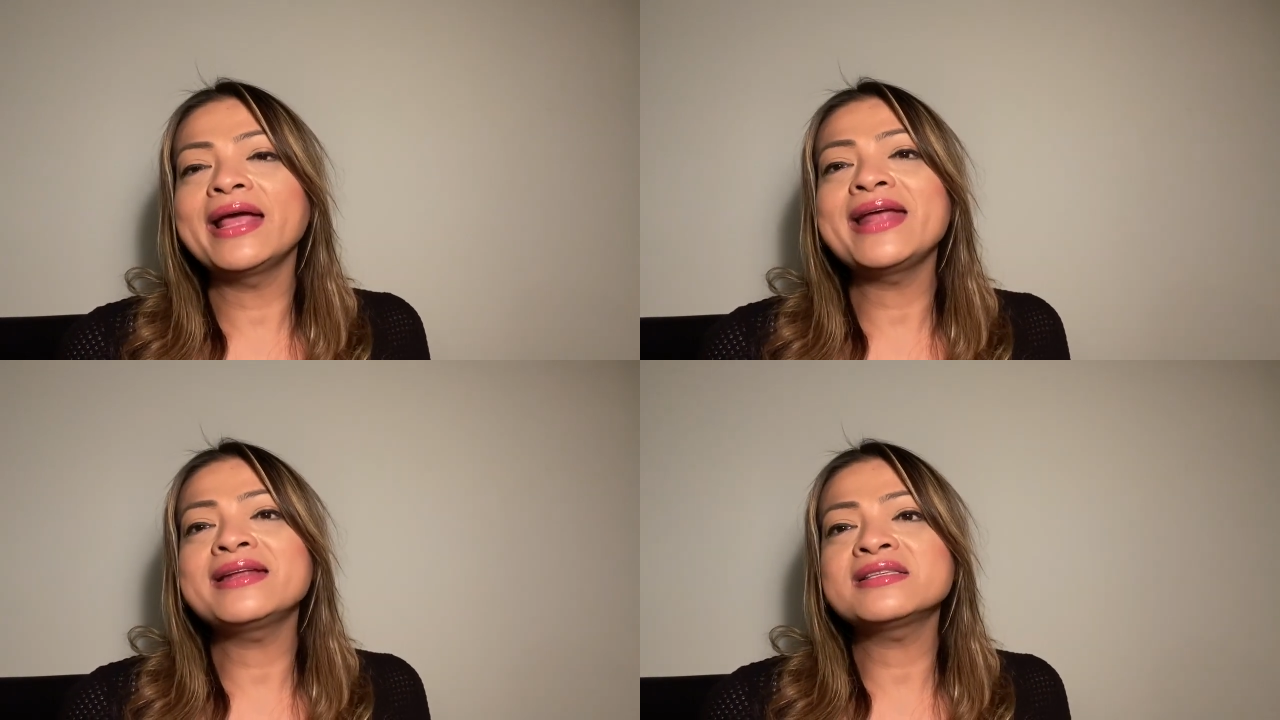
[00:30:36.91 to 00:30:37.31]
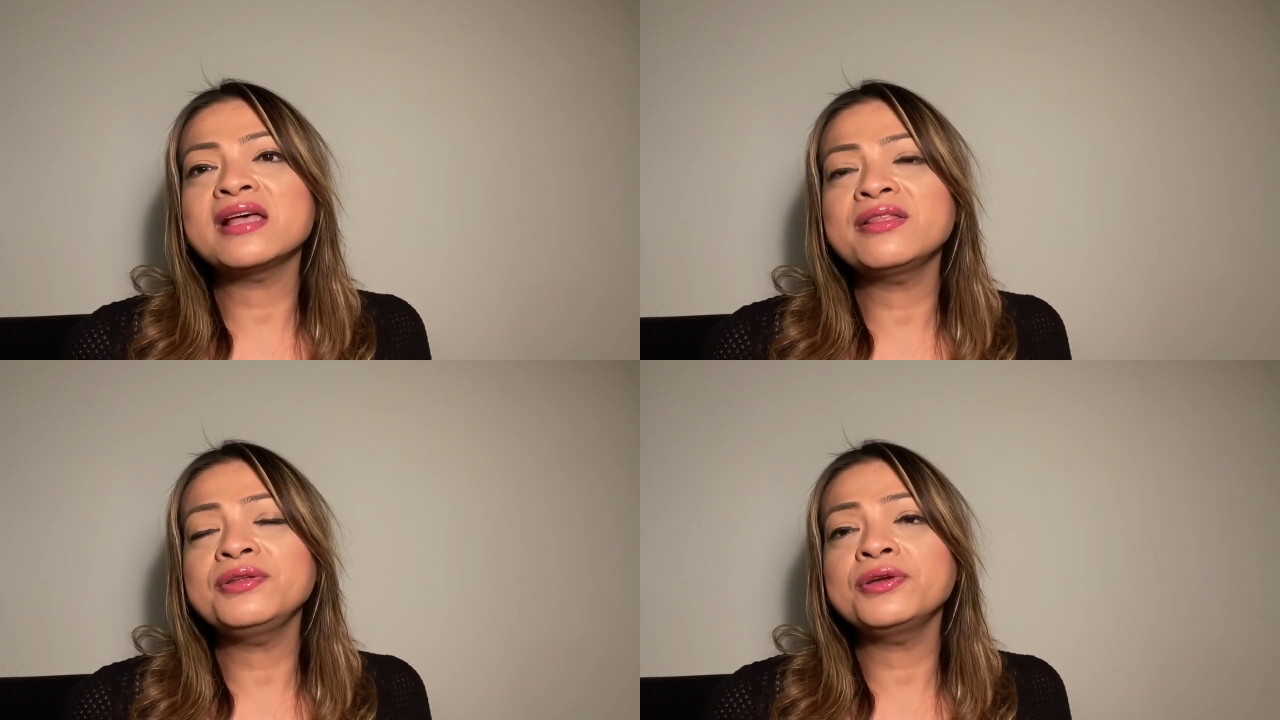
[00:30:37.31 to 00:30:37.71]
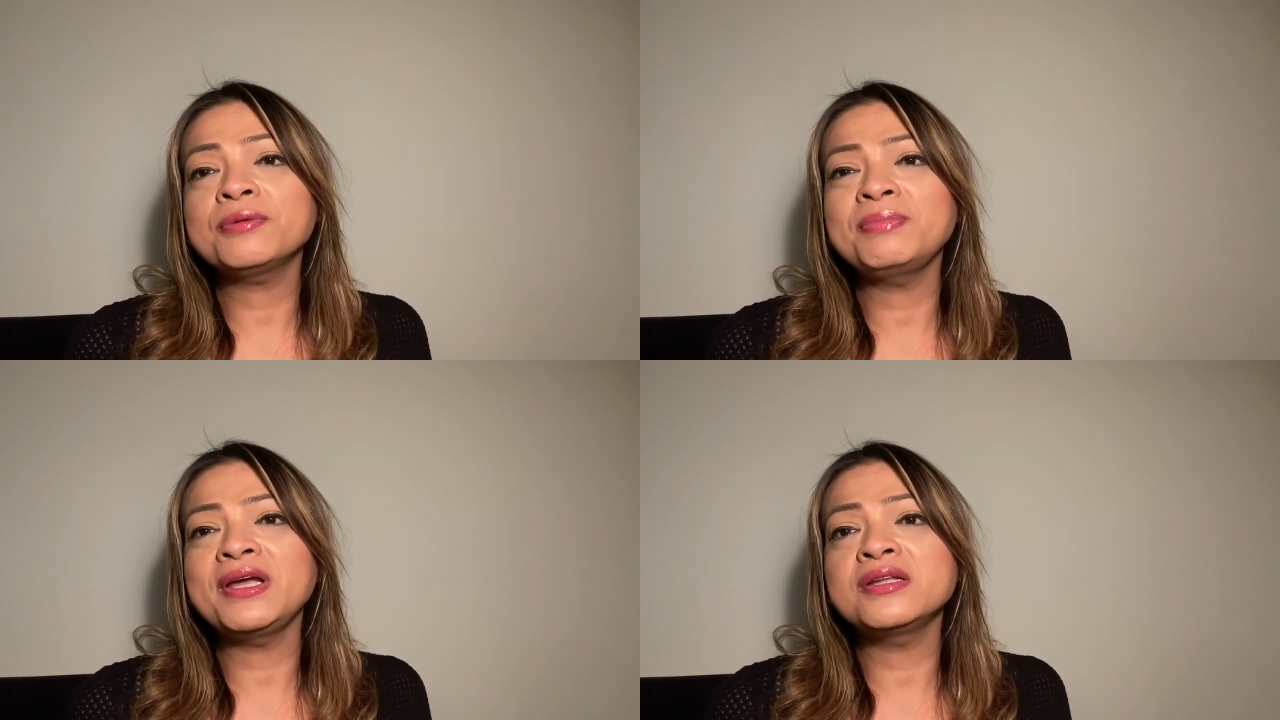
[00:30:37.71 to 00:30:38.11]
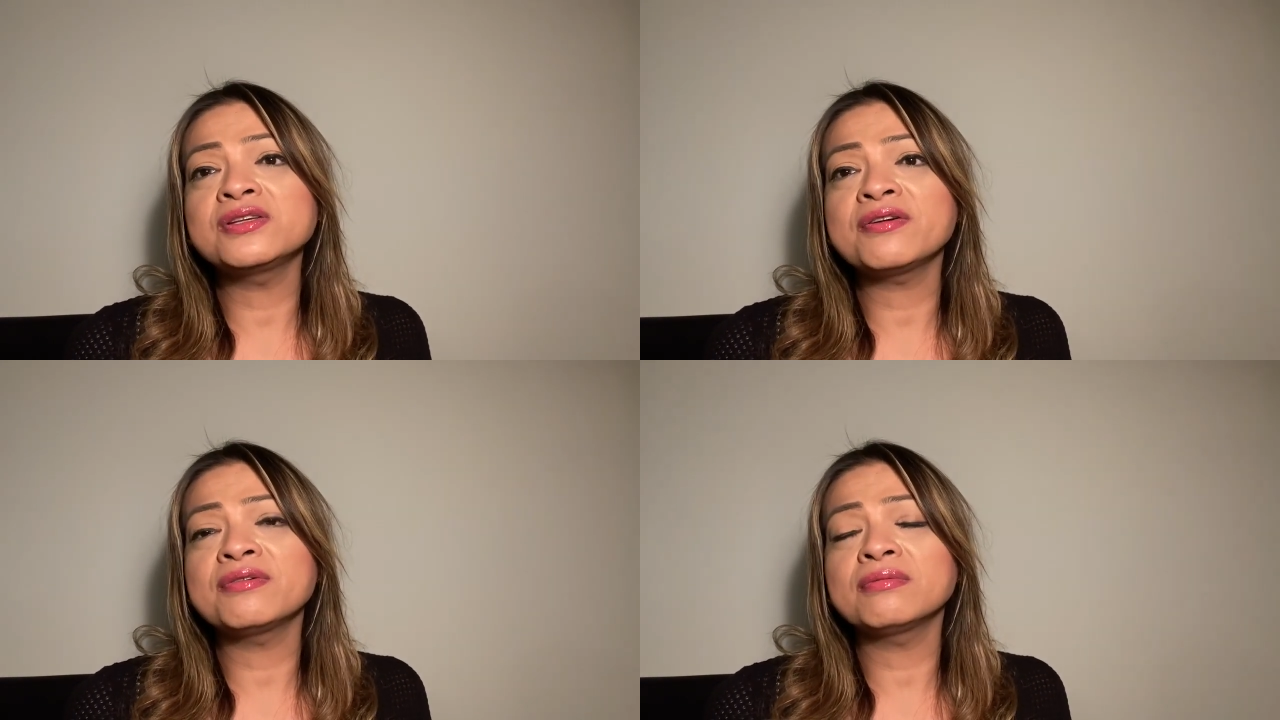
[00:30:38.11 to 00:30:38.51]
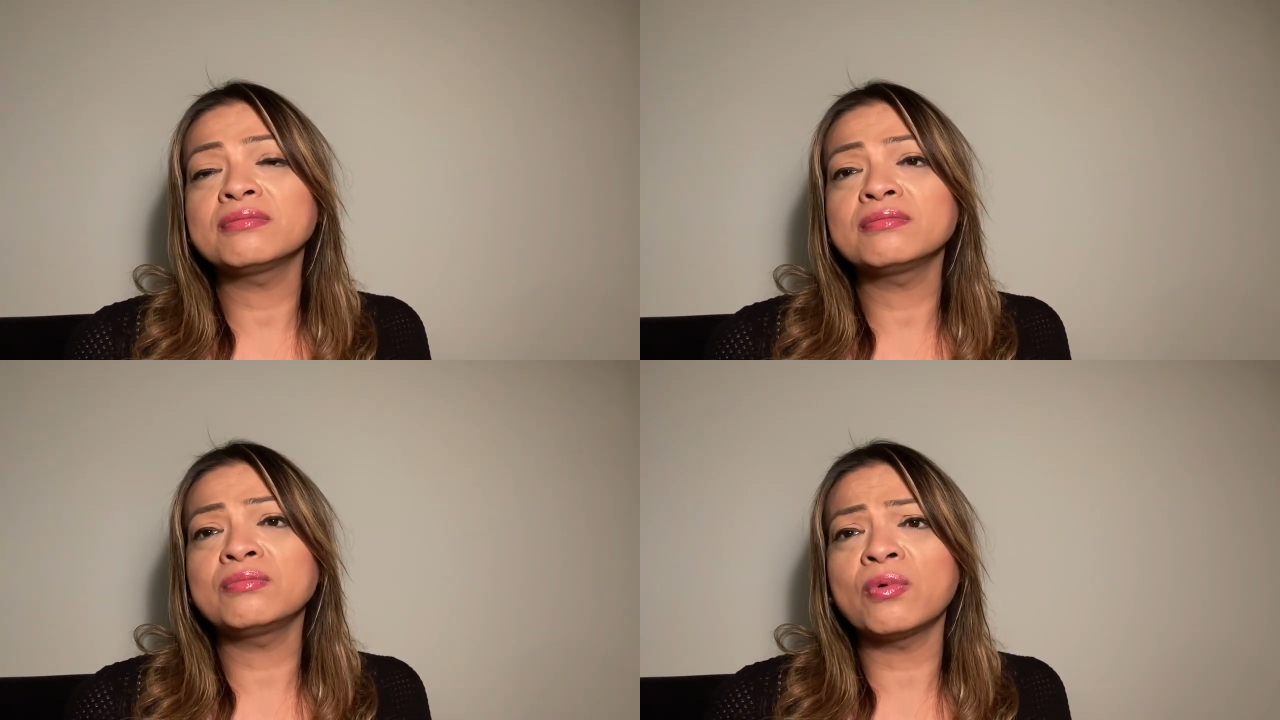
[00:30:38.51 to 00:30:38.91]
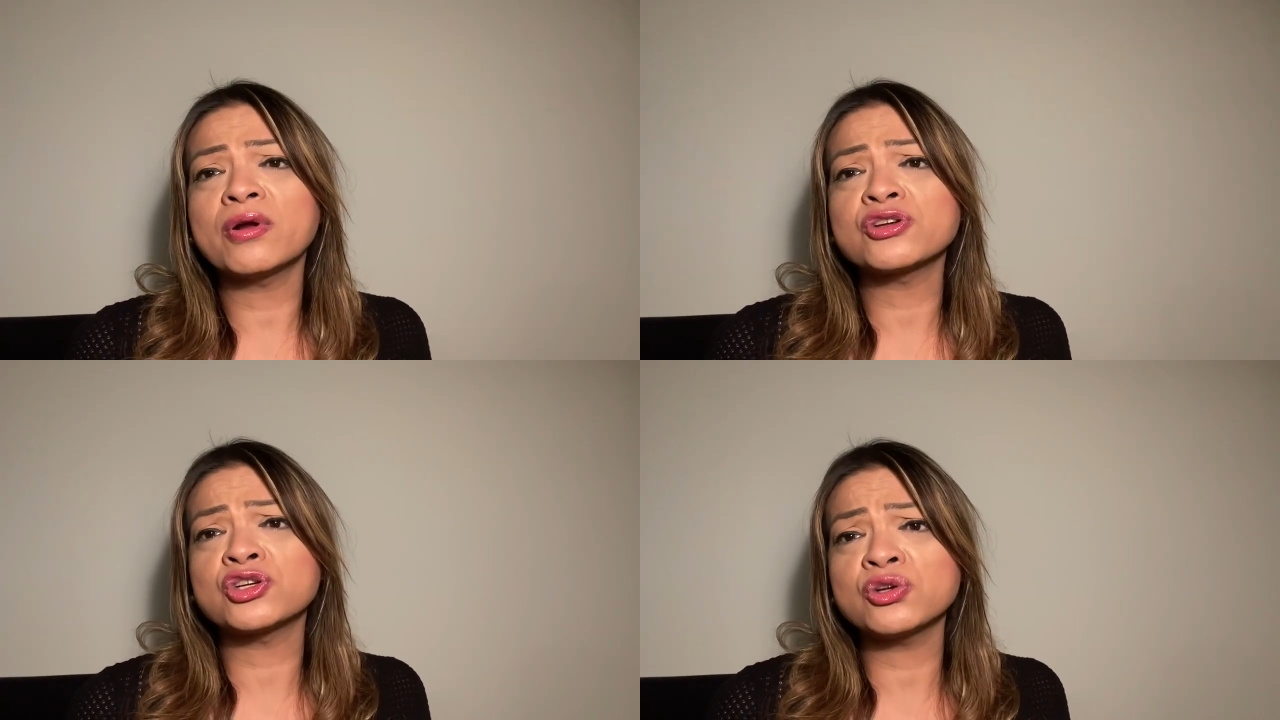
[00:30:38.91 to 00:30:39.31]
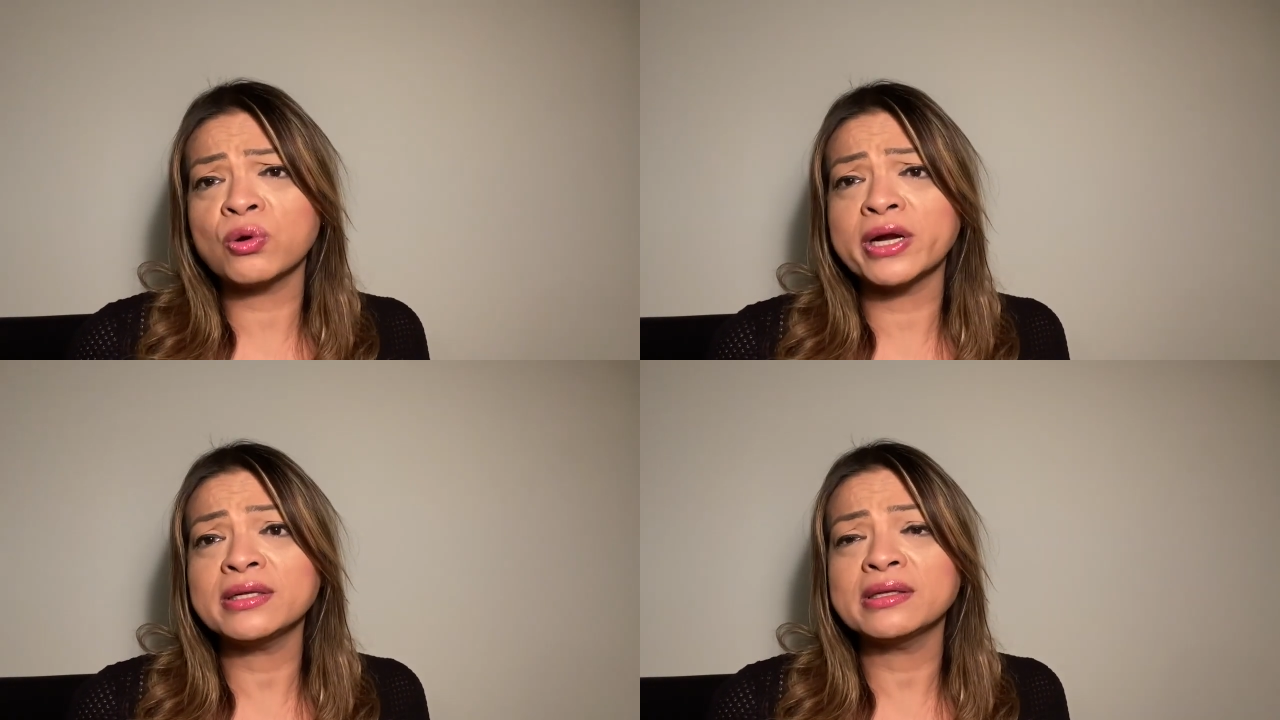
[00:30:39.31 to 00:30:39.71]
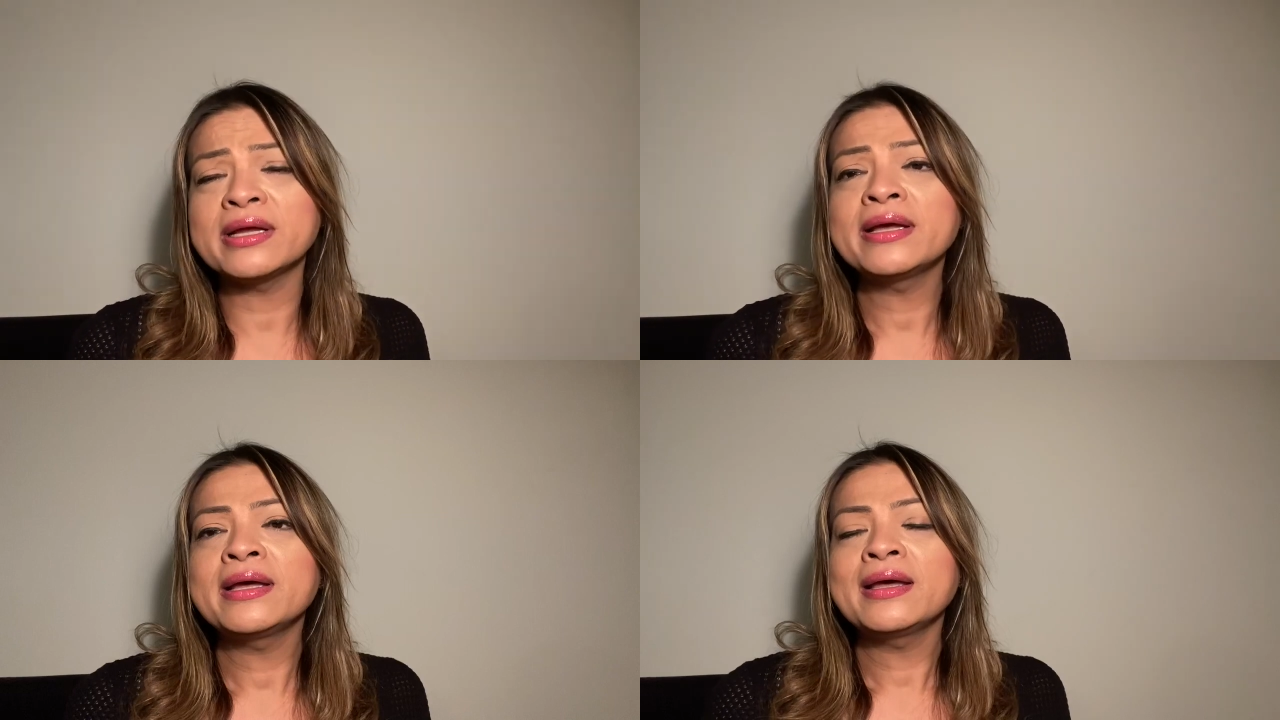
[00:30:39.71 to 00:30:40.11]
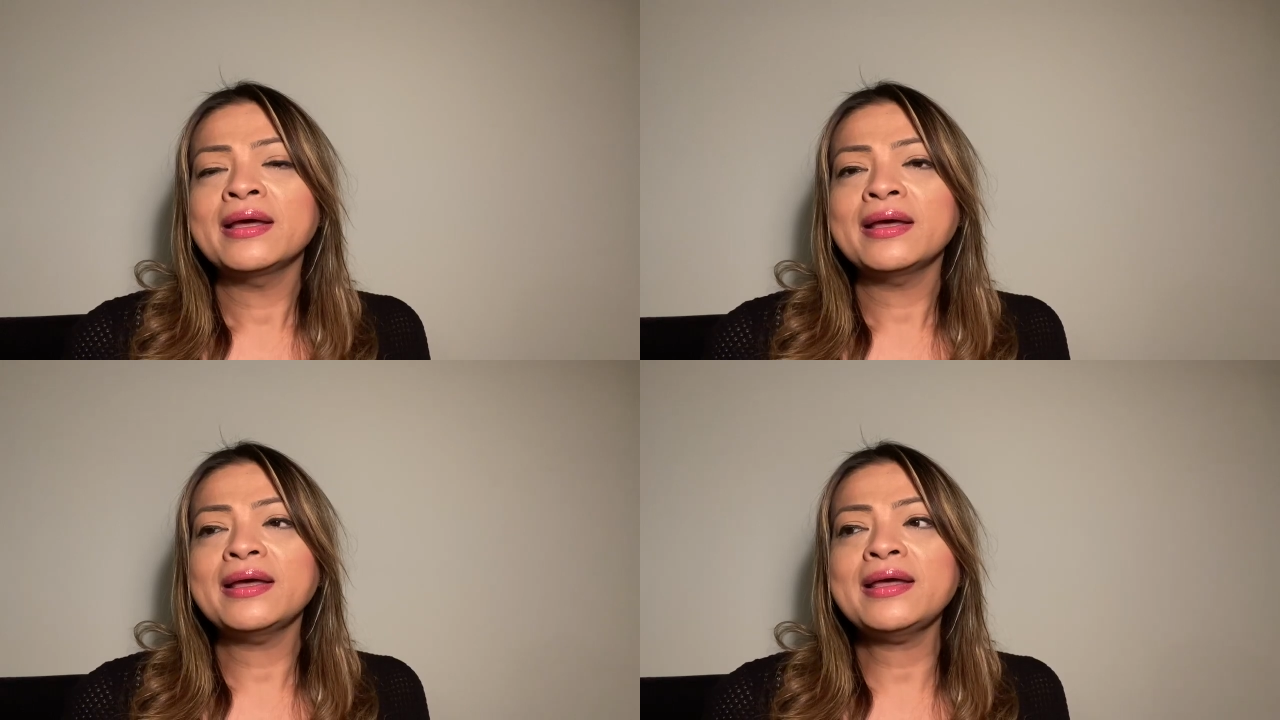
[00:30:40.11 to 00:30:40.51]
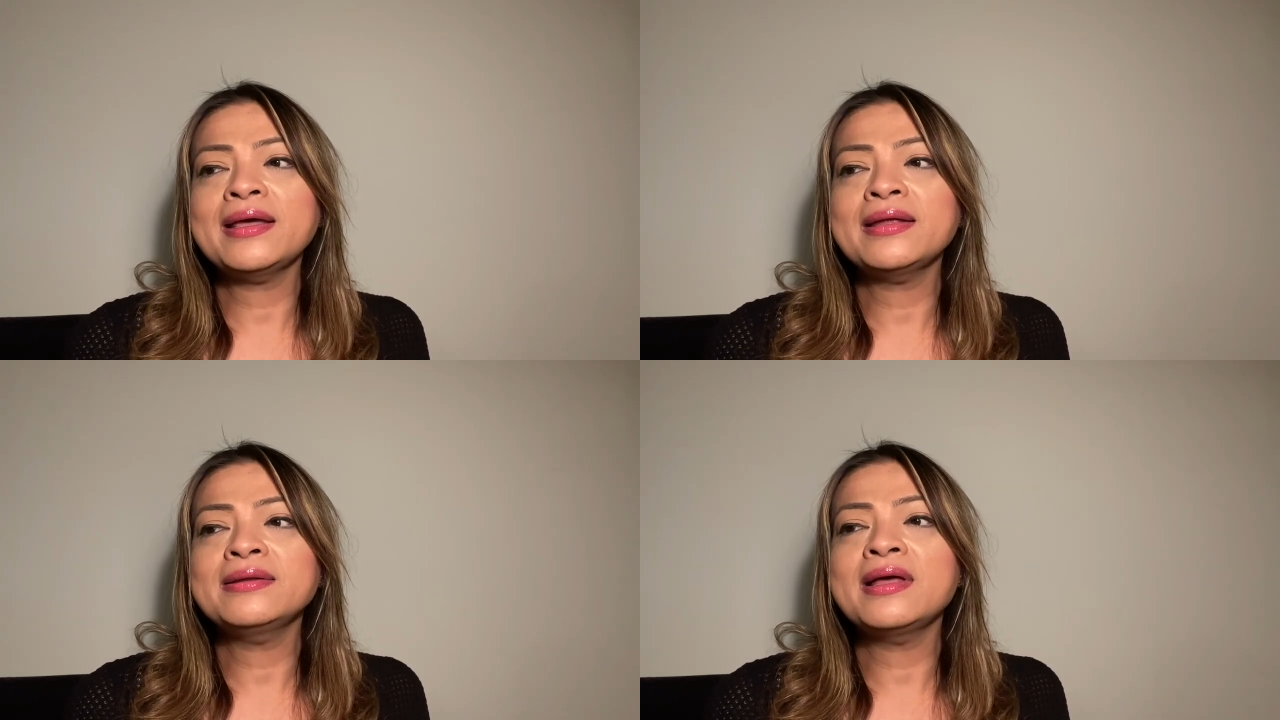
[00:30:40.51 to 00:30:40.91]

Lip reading: And the Southern Europeans are more short and